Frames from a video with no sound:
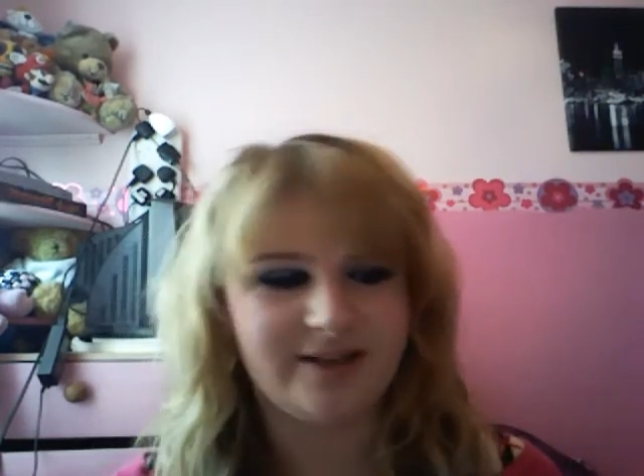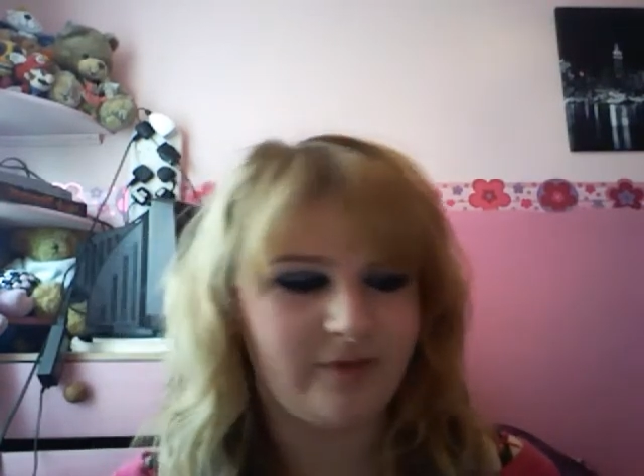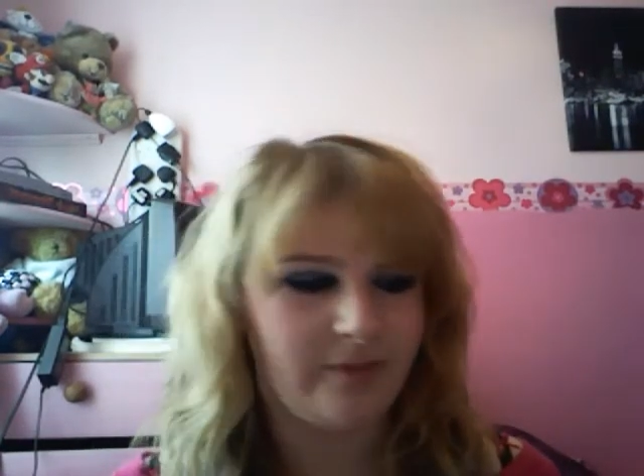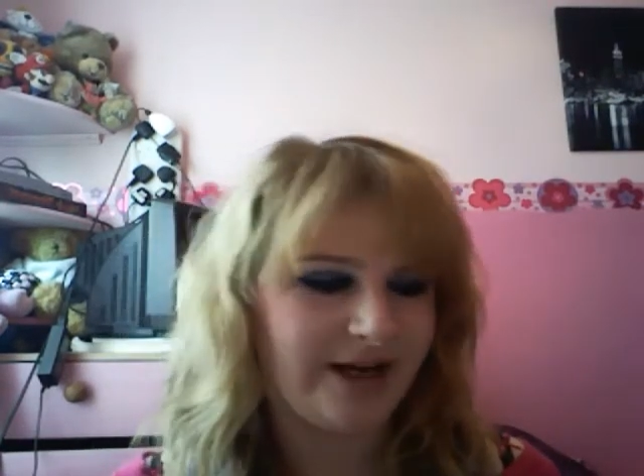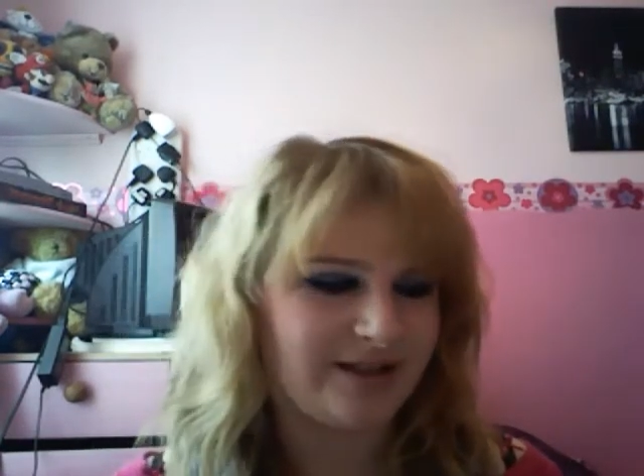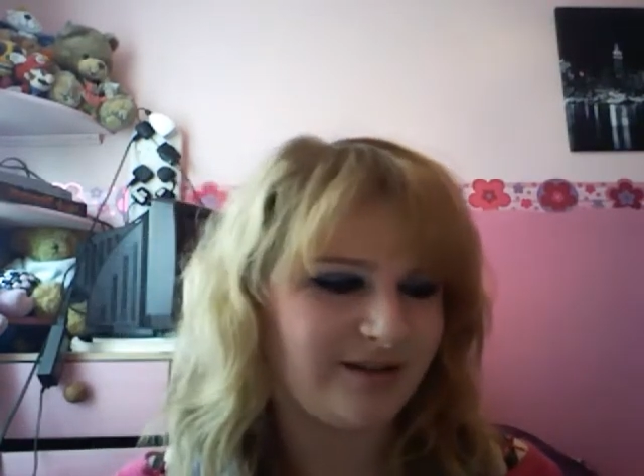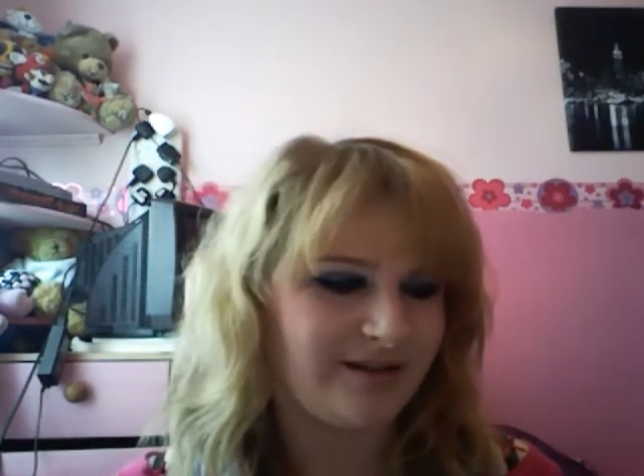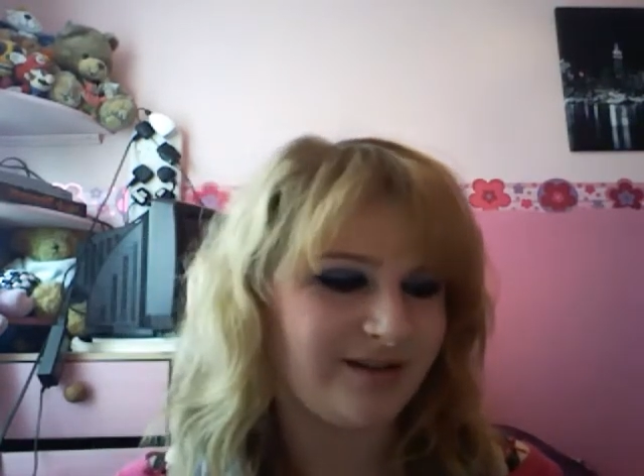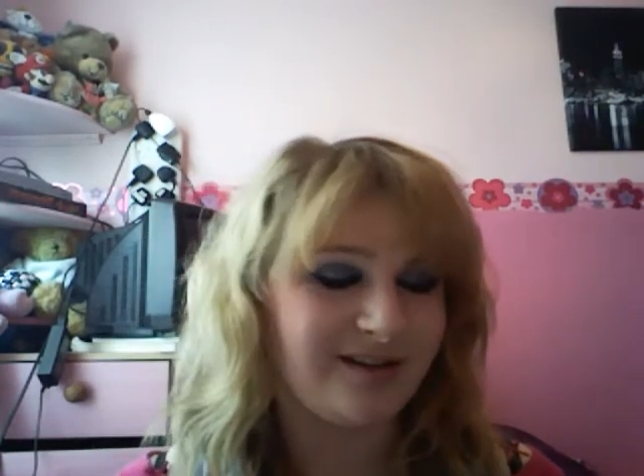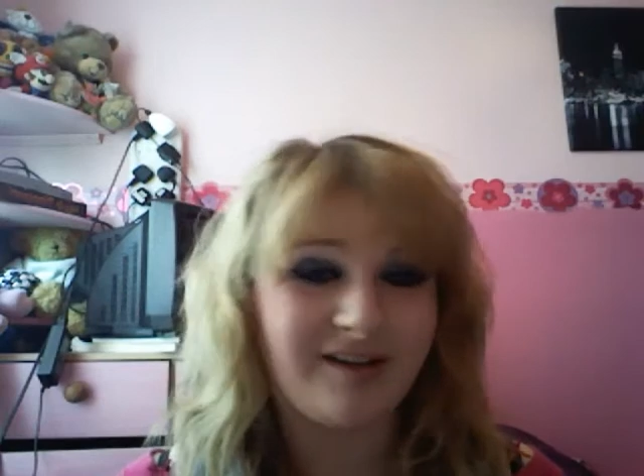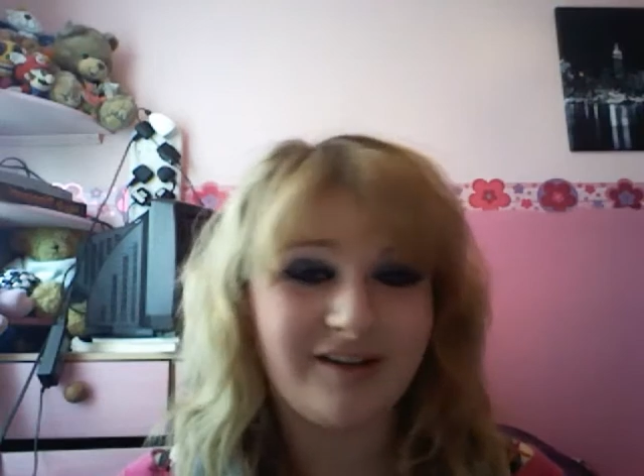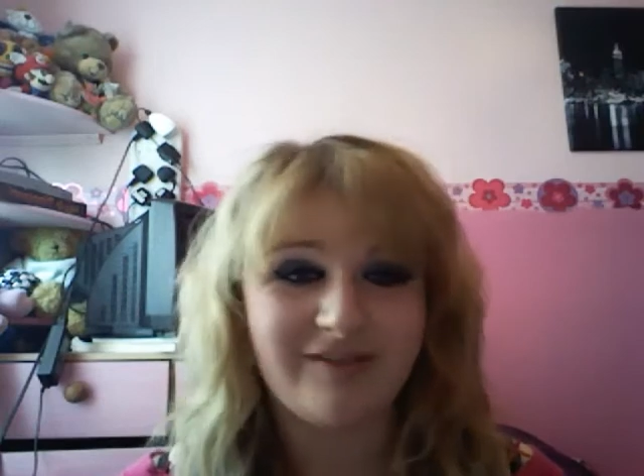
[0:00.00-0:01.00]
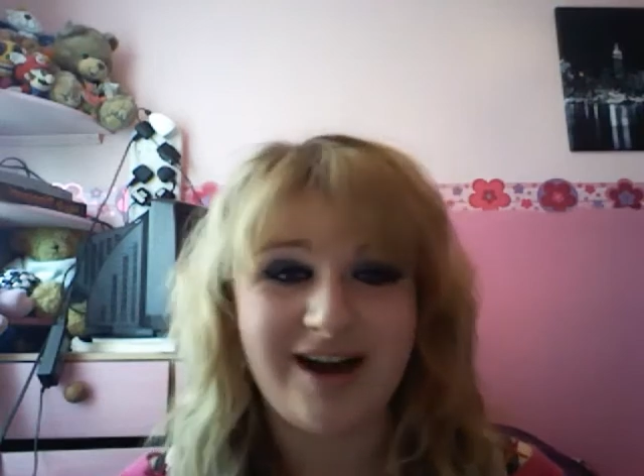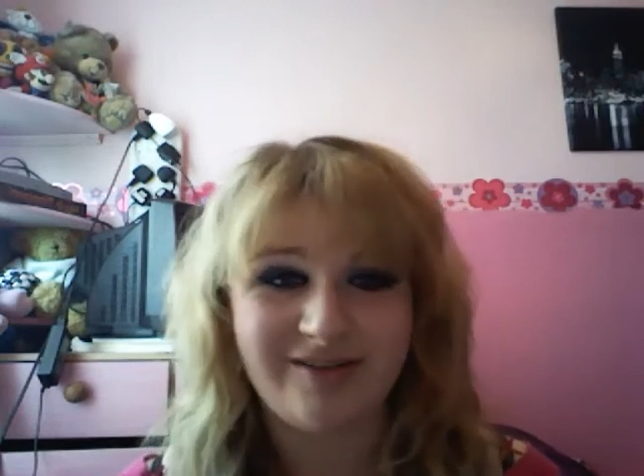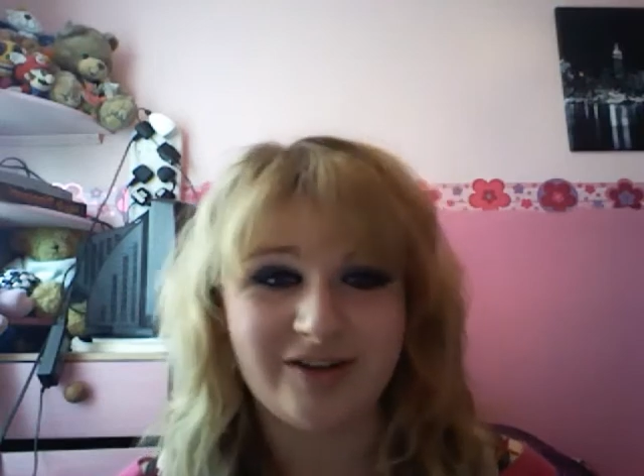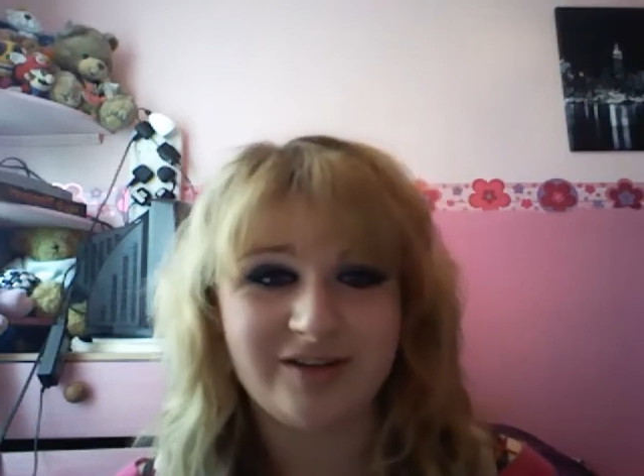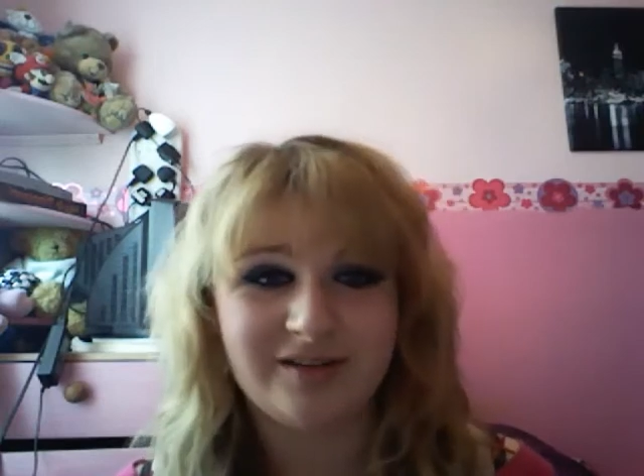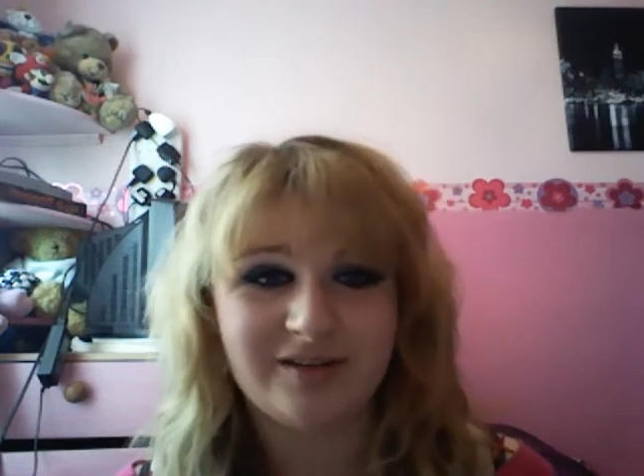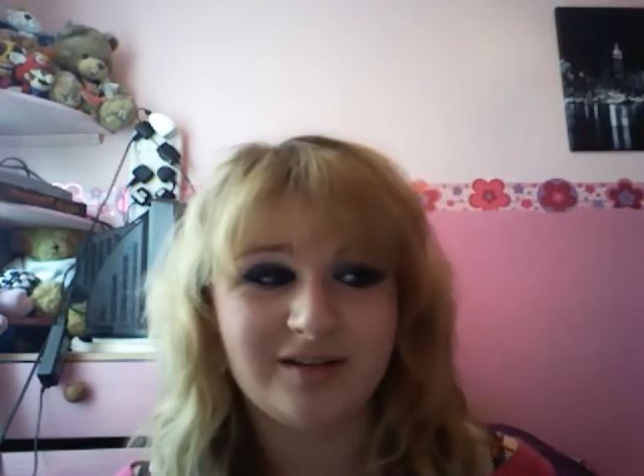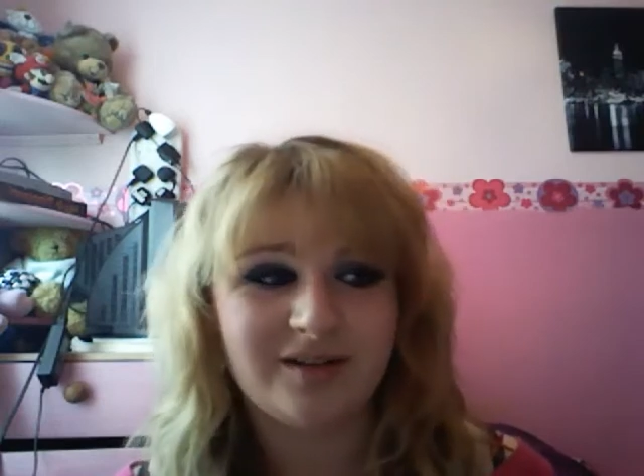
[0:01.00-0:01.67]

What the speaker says: to give it back to her, and I kind of haven't.